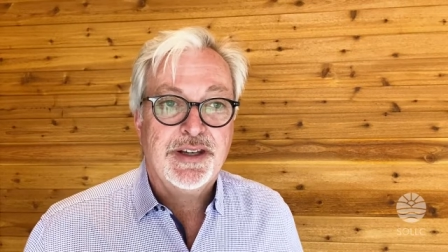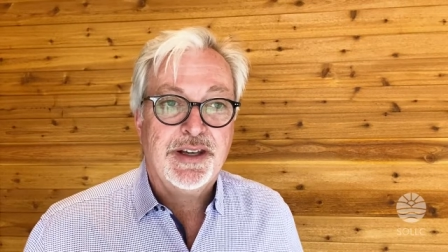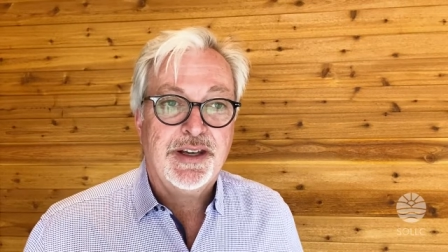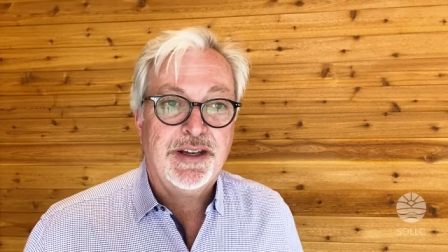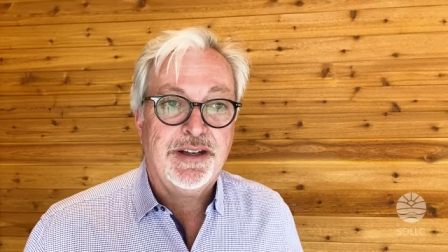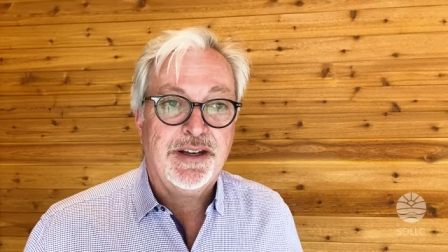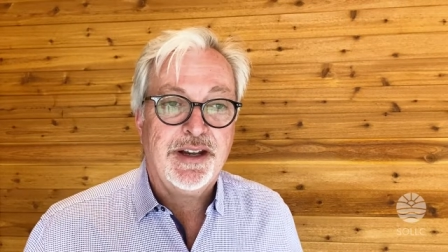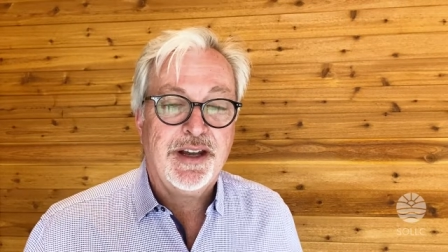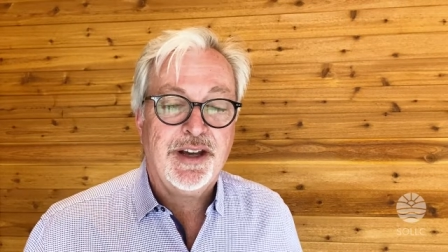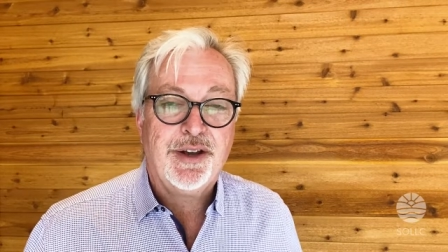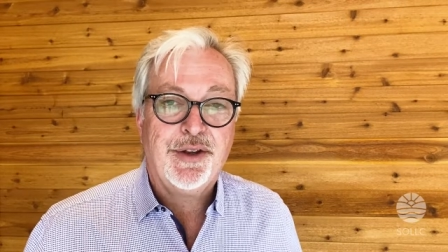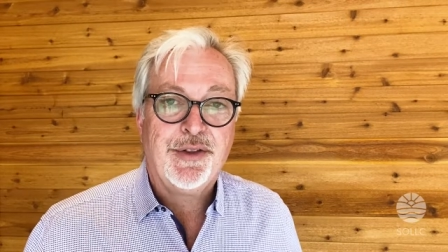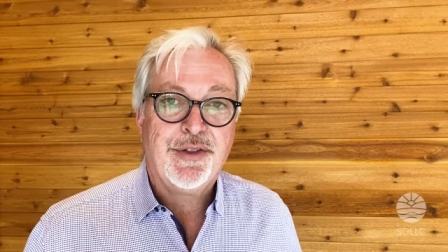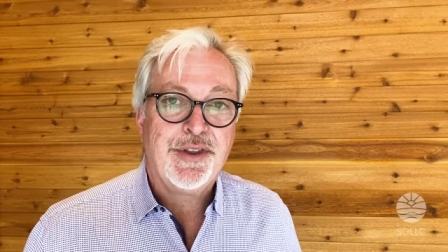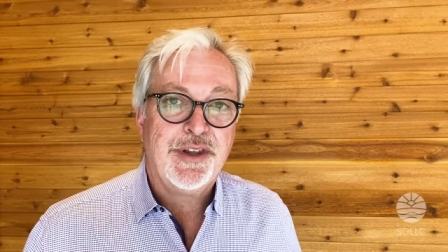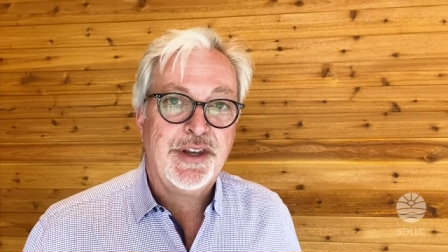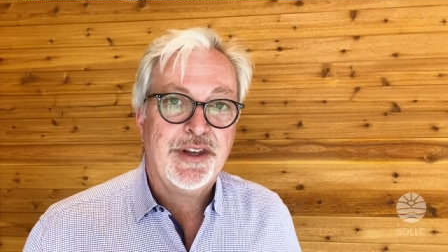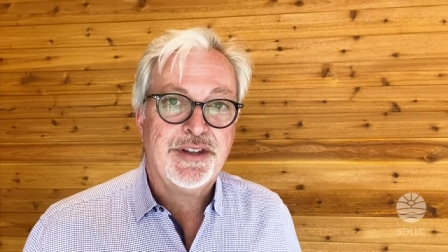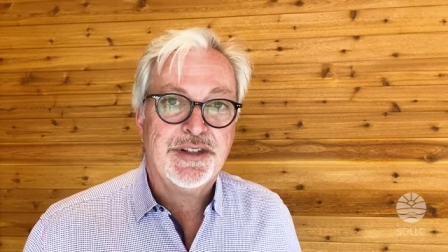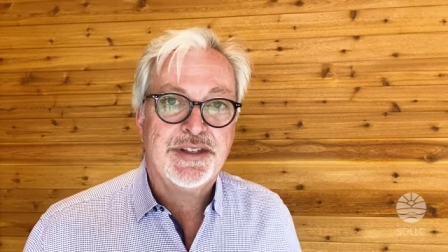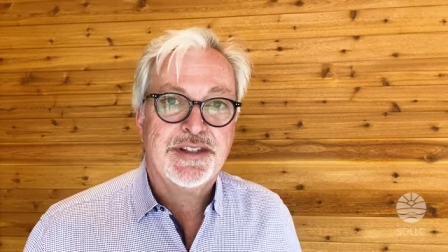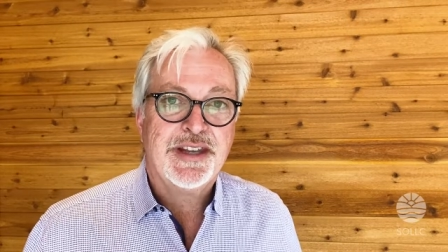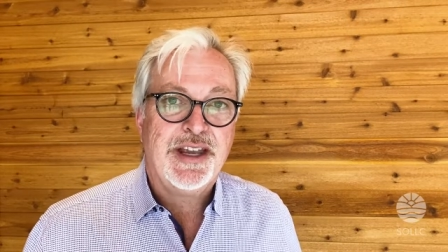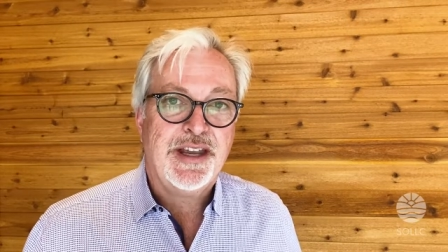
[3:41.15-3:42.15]
and healthy
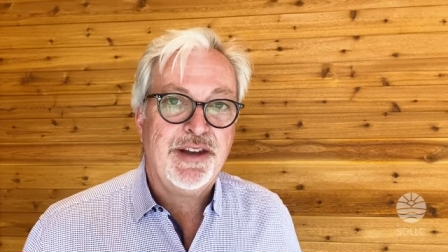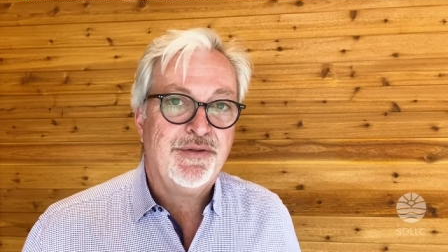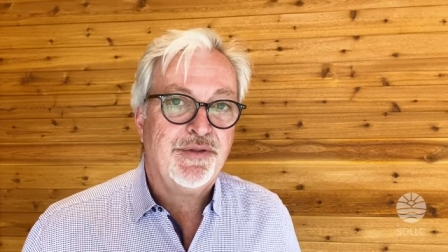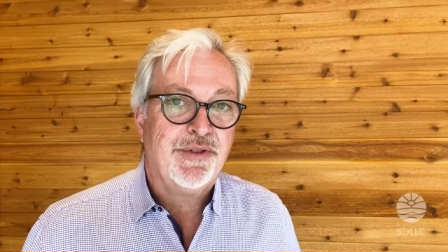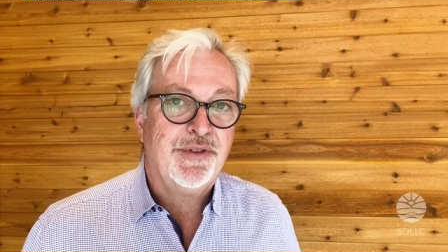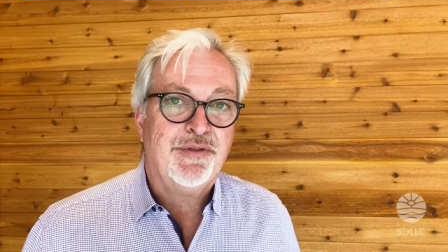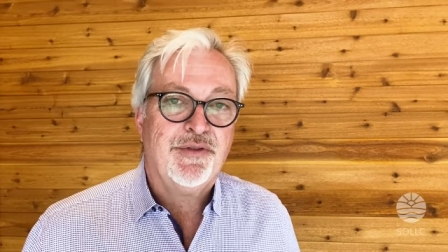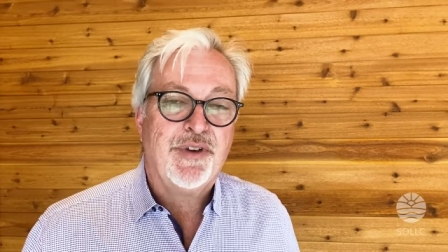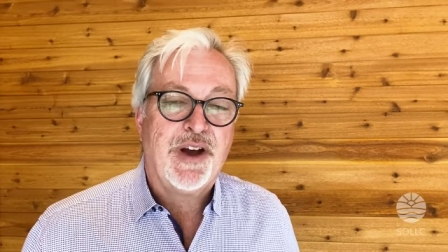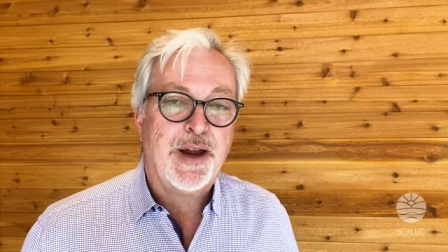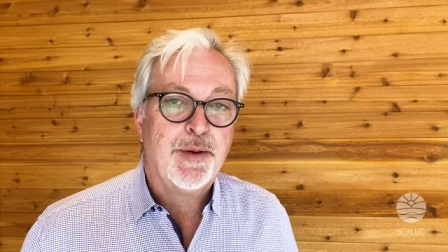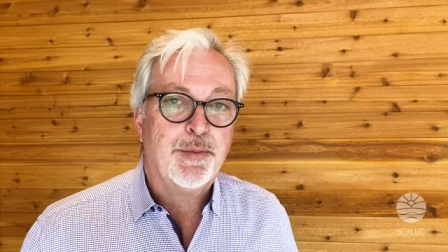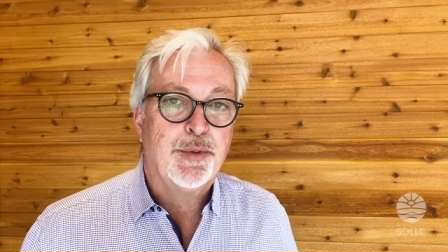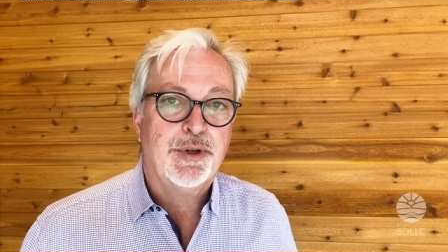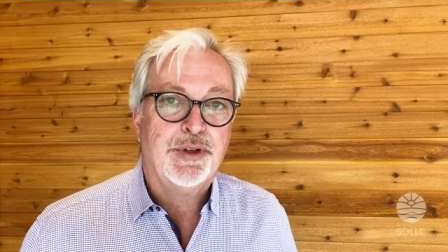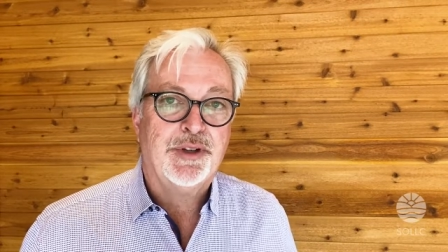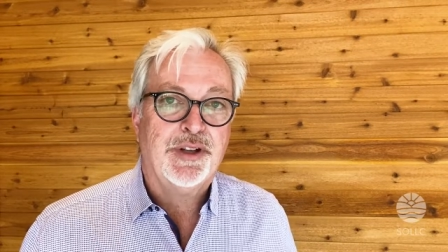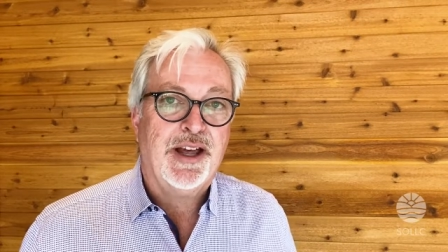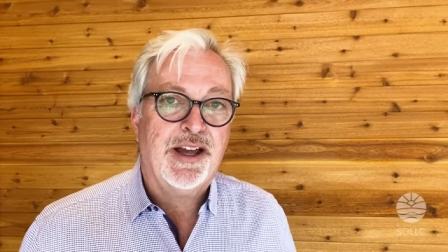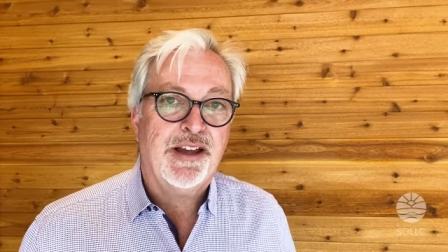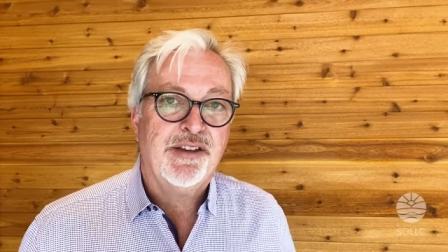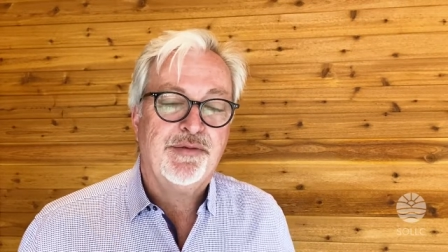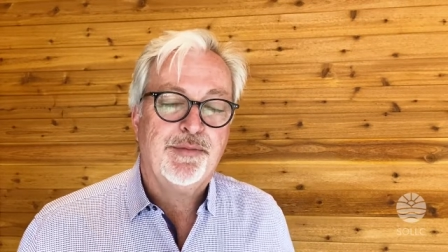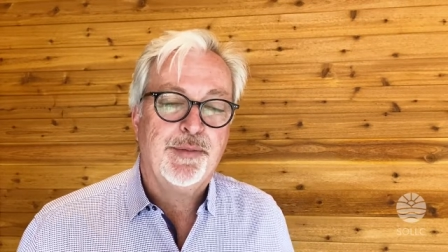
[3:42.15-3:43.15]
and safe and vibrant
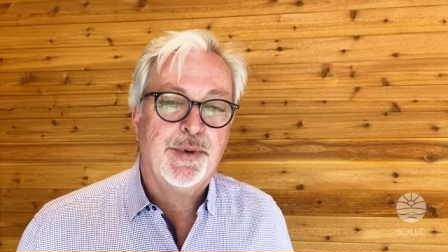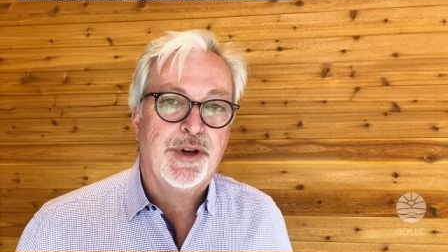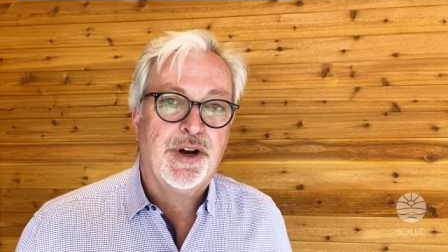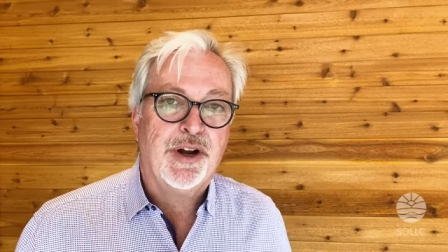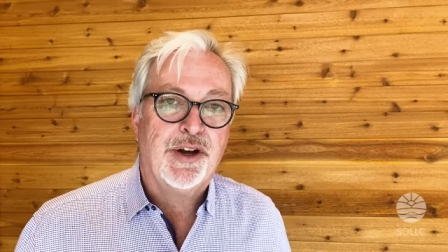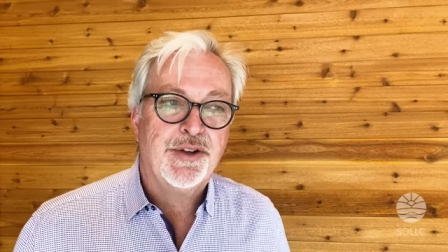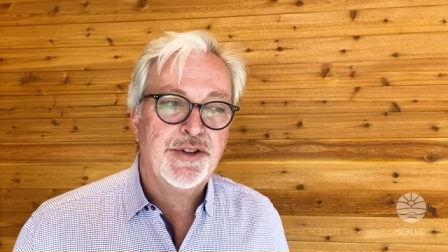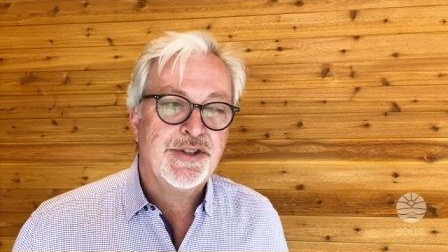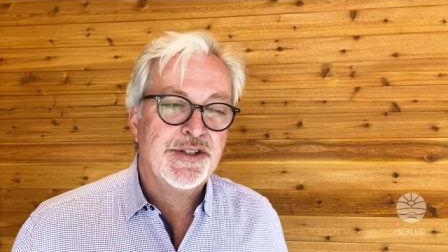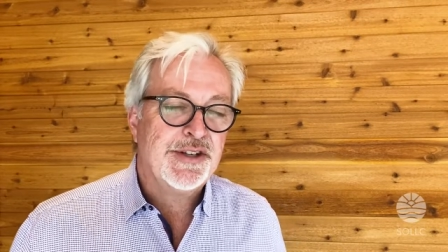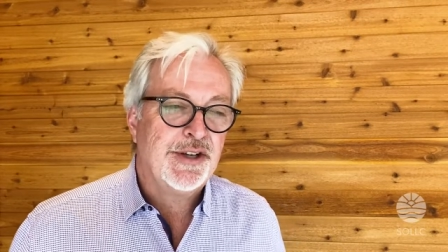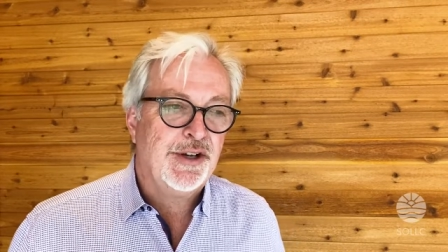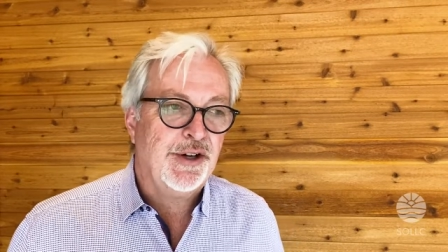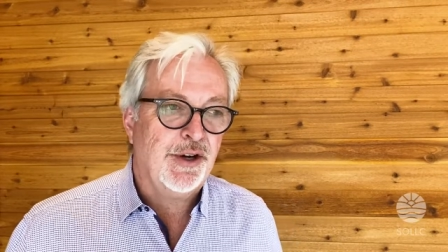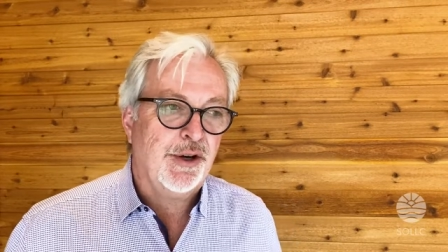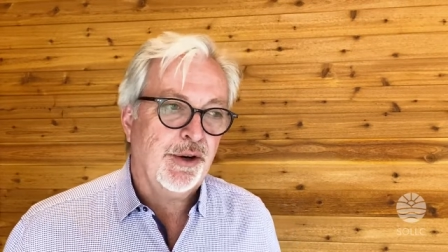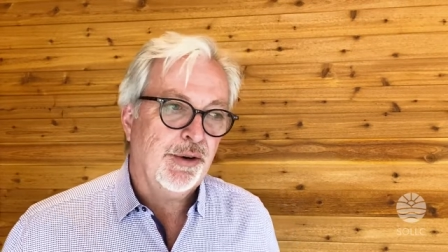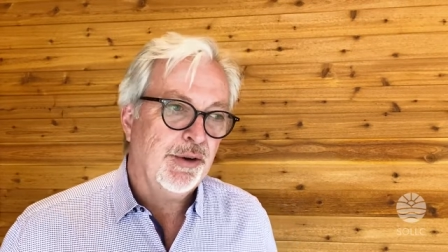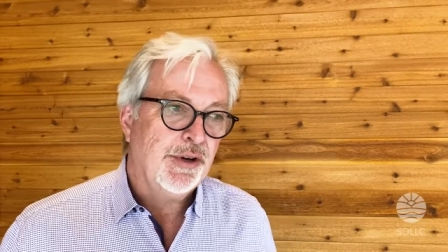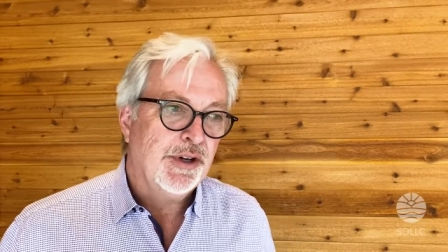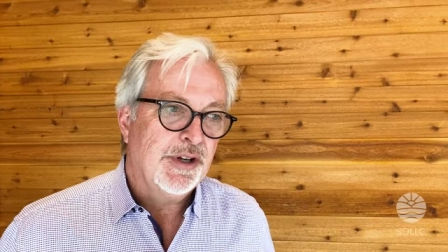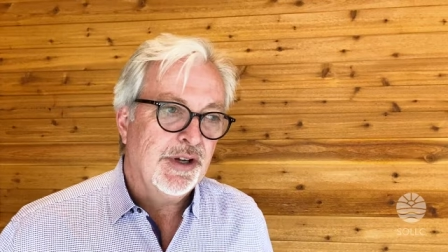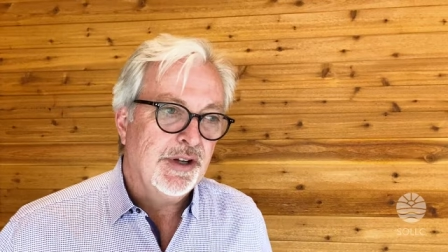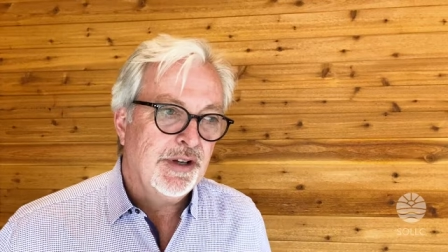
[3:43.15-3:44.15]
life, but
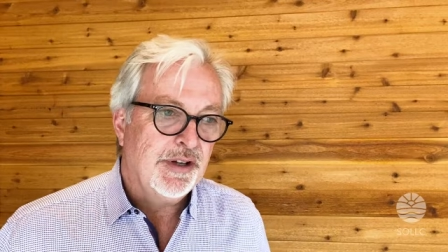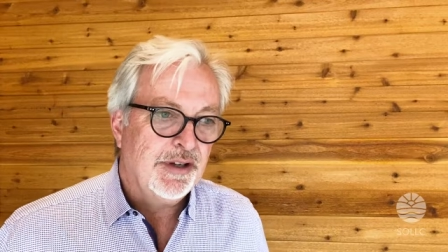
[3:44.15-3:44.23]
also